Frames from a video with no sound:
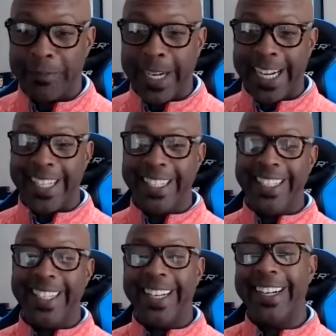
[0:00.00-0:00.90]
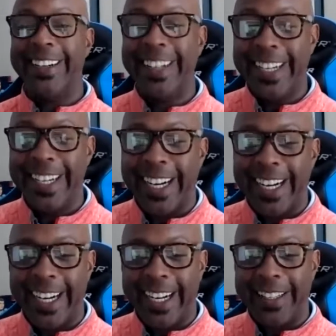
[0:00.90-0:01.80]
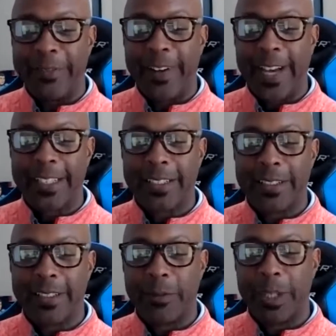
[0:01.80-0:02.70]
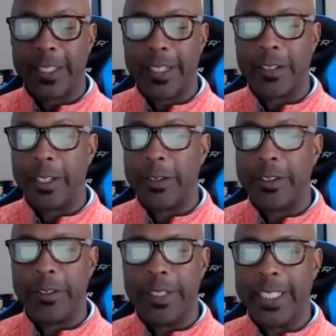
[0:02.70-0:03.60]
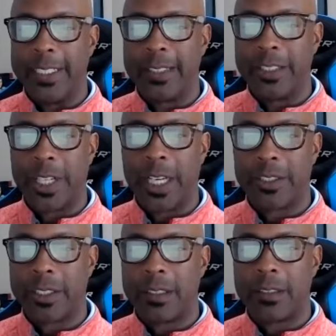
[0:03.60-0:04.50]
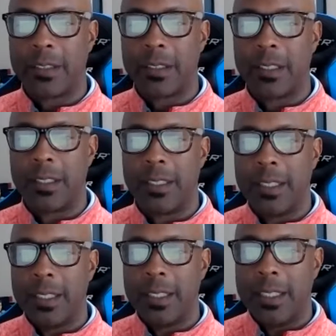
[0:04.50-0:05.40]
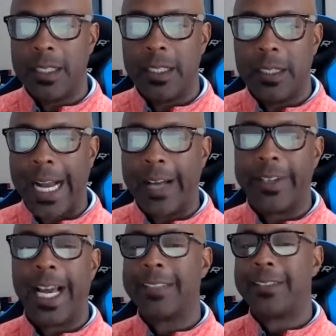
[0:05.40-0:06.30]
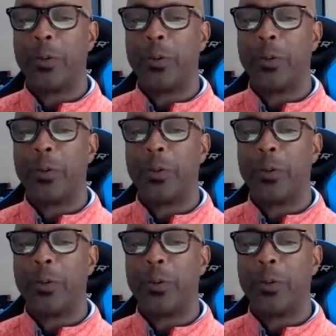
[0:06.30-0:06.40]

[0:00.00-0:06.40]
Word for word: about, you know, uh, the factors of what they're going through. Any suggestions on, you know, how not to